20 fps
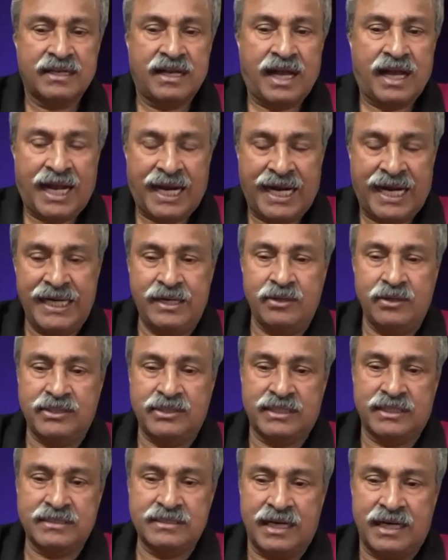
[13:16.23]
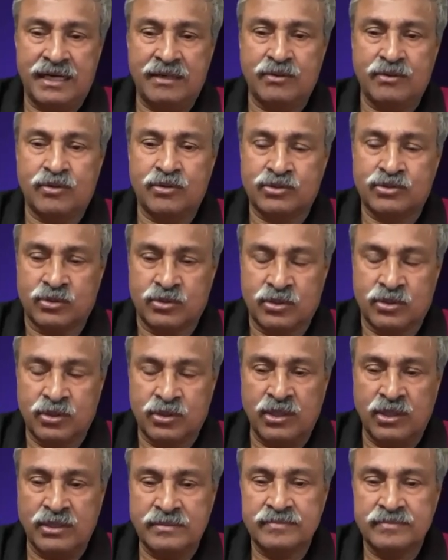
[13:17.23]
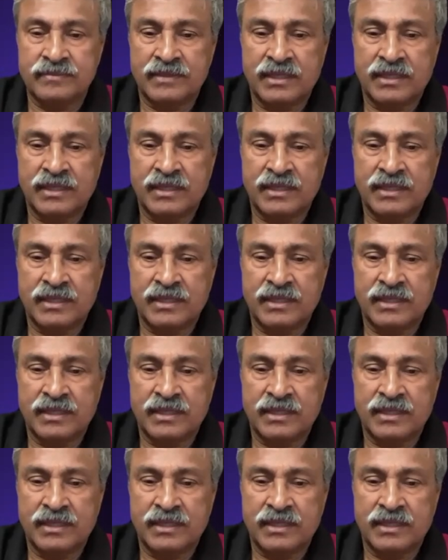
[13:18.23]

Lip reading: hydrogen and ozone